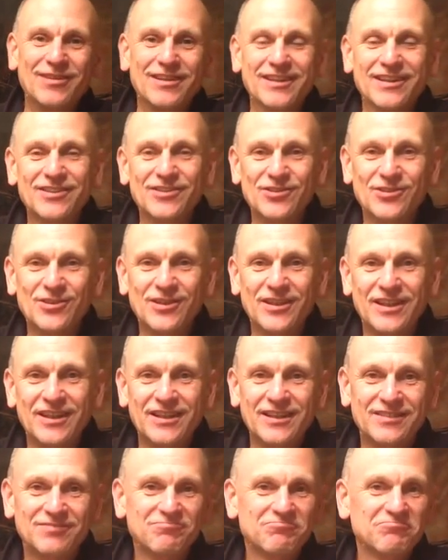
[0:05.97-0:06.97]
Gonna do
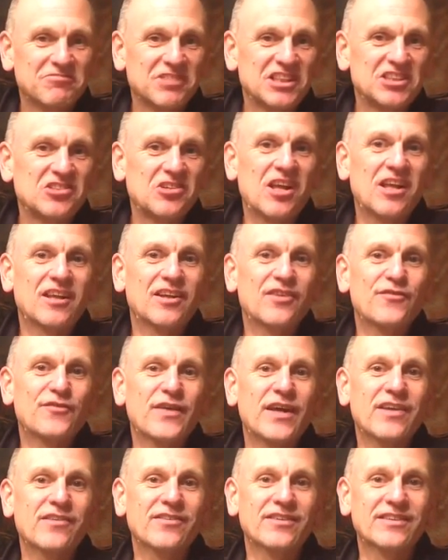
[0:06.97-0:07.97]
a let's call it a
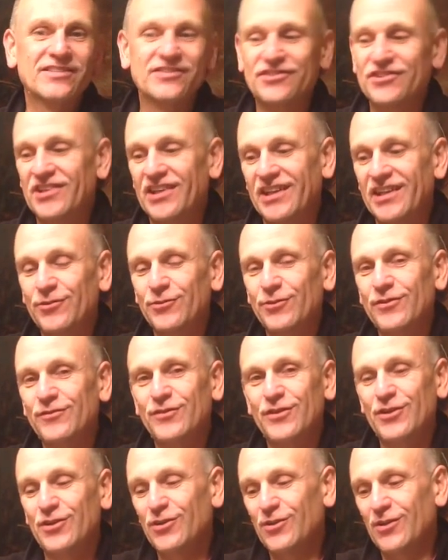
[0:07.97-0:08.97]
Veterans Day
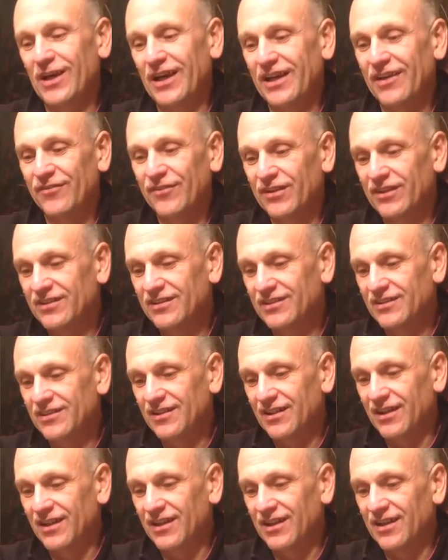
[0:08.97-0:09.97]
review. I haven't
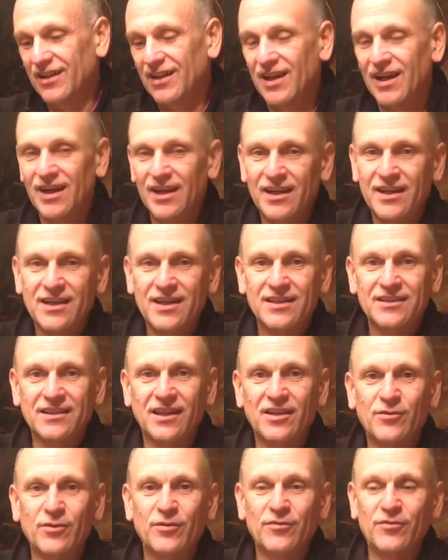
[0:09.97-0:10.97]
uh,
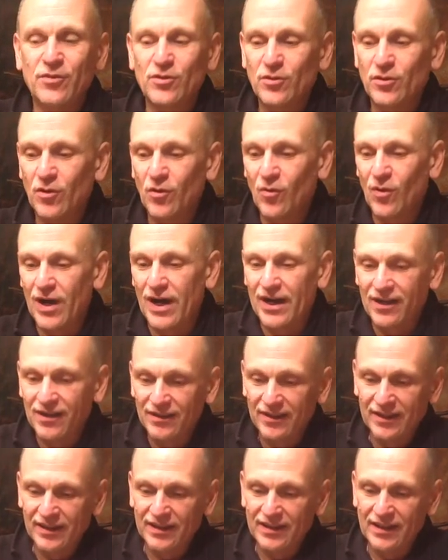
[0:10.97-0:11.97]
done a review in a
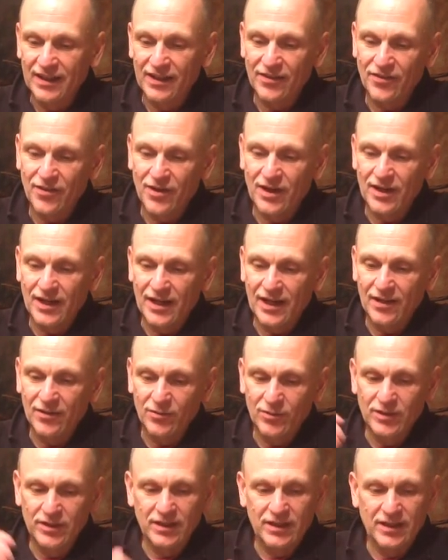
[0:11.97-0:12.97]
while, and I thought I
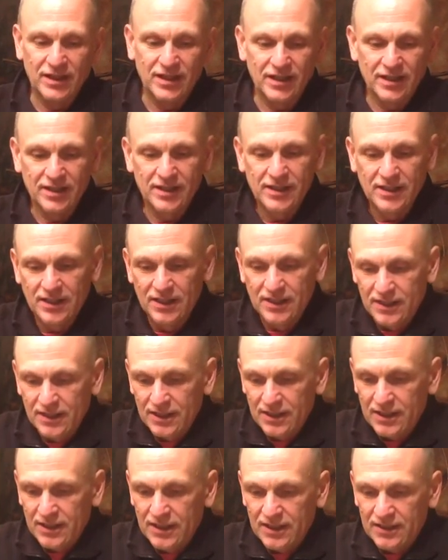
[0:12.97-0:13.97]
would uh,
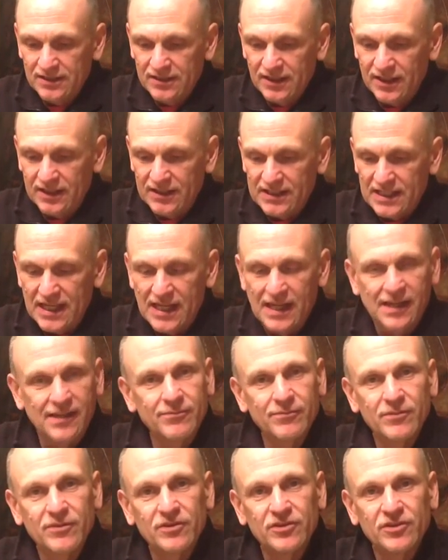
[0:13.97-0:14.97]
take
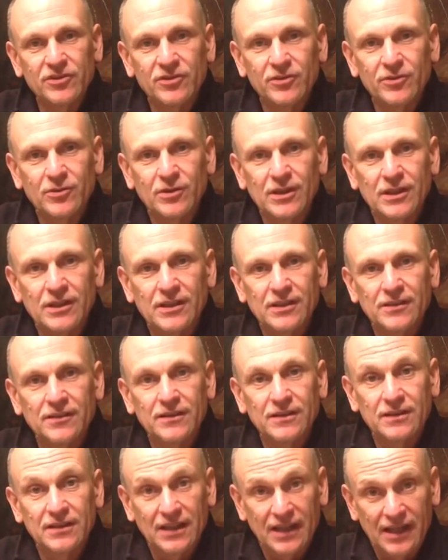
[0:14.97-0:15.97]
time to uh,
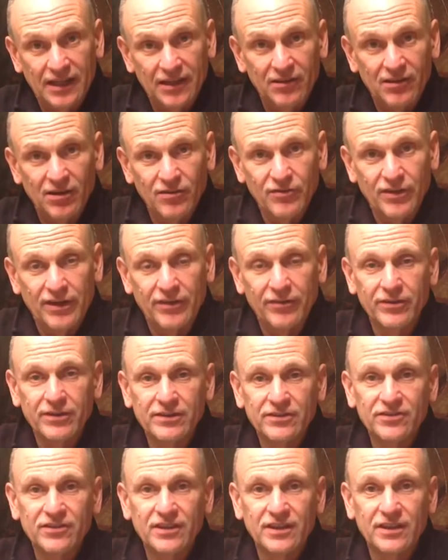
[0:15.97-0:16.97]
honor our
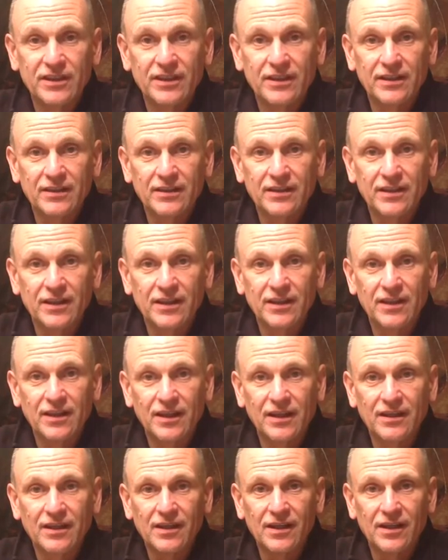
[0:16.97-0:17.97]
veterans and uh,
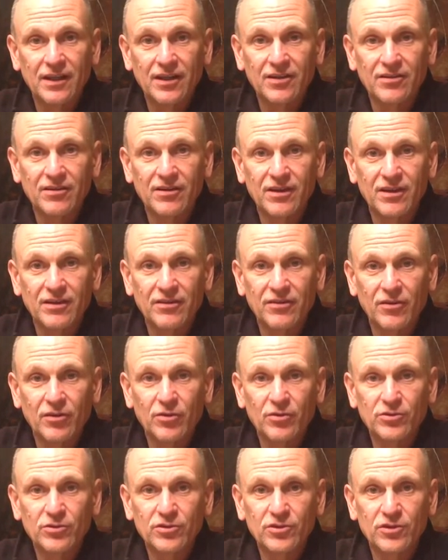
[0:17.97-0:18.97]
thank our uh,
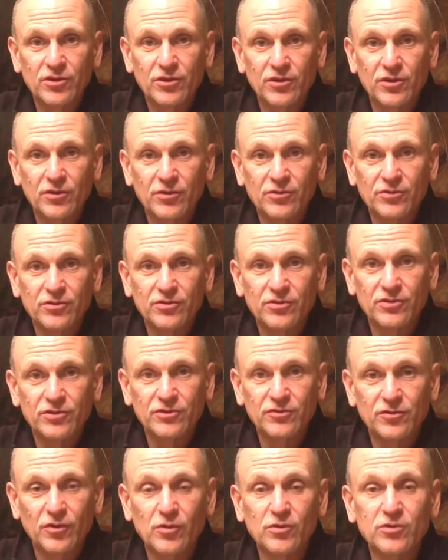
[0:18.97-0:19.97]
those
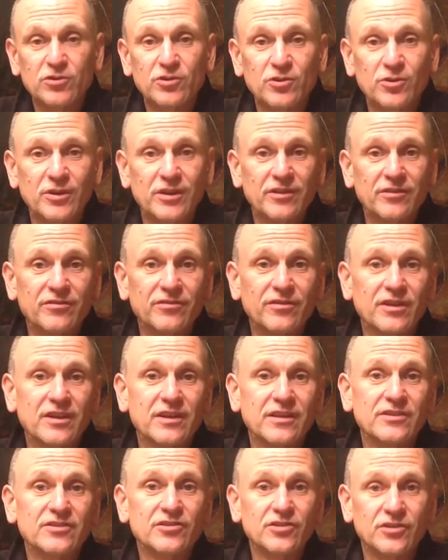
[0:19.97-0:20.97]
those folks who have
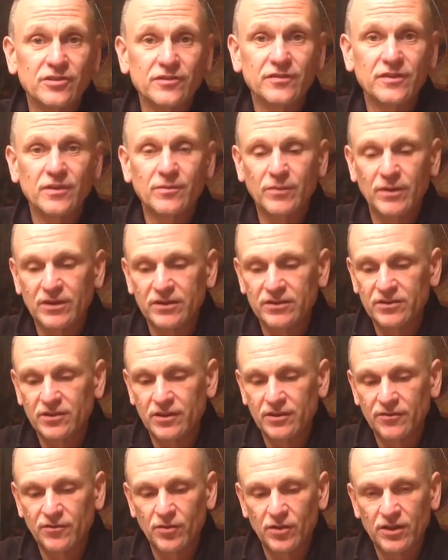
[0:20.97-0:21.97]
uh, served in the
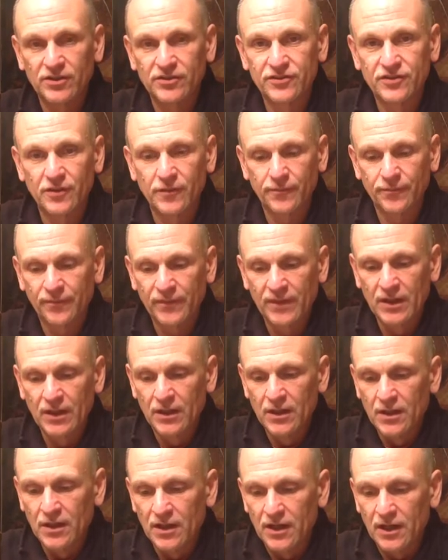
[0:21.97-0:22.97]
military for us.
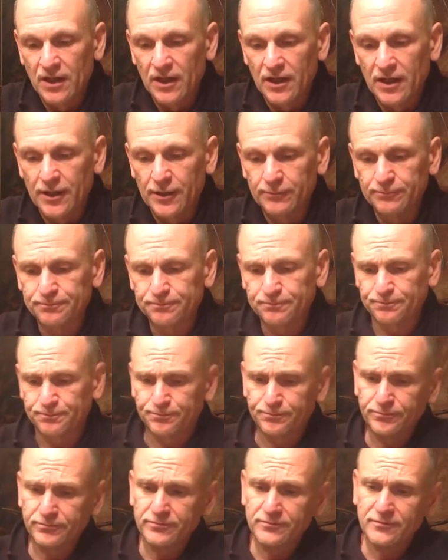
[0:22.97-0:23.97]
So, um,
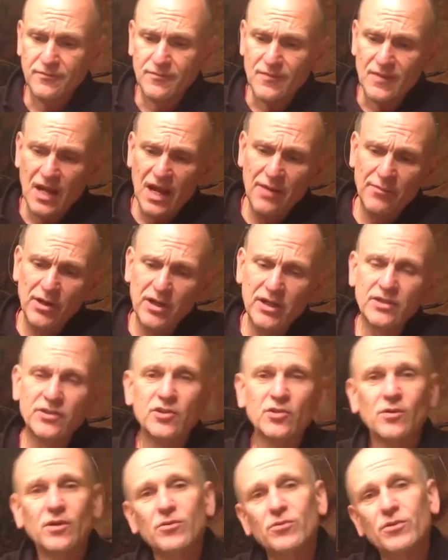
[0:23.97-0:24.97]
I'm gonna
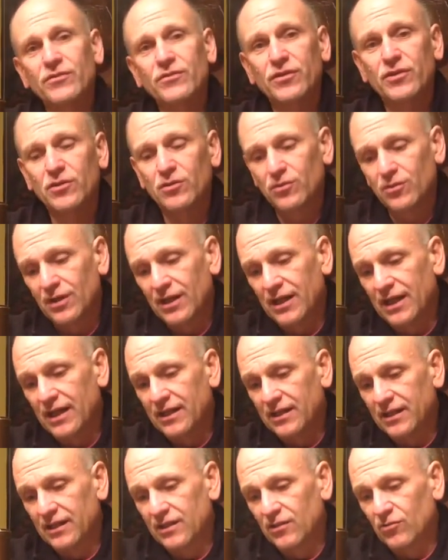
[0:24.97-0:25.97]
do a review
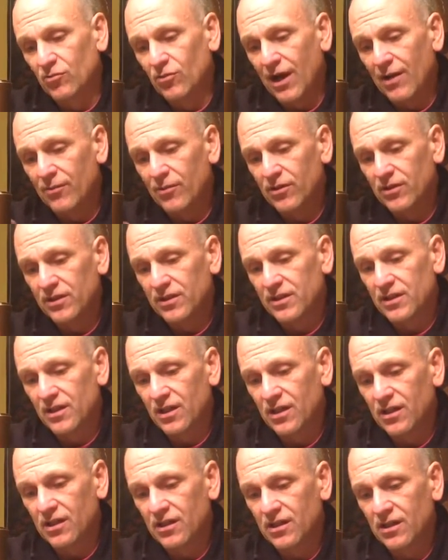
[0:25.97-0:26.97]
on a Robert
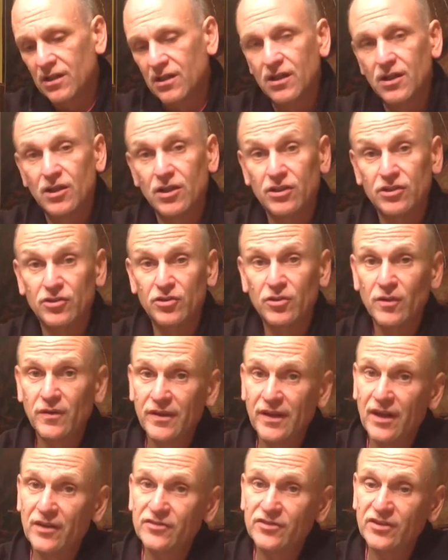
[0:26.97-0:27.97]
Young
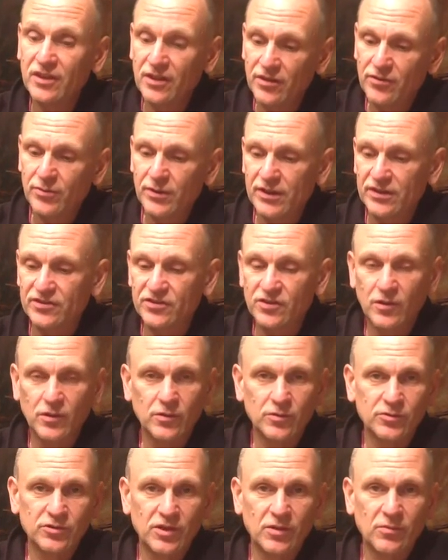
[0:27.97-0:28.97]
2003,
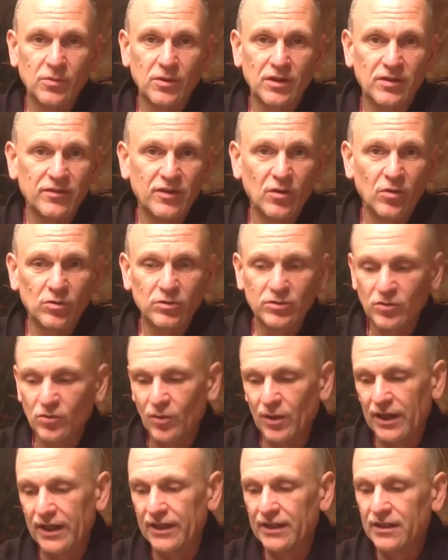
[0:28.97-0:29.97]
so somewhat of an older
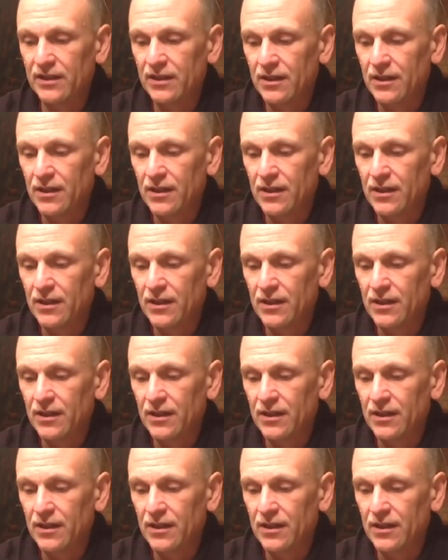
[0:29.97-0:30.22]
wine.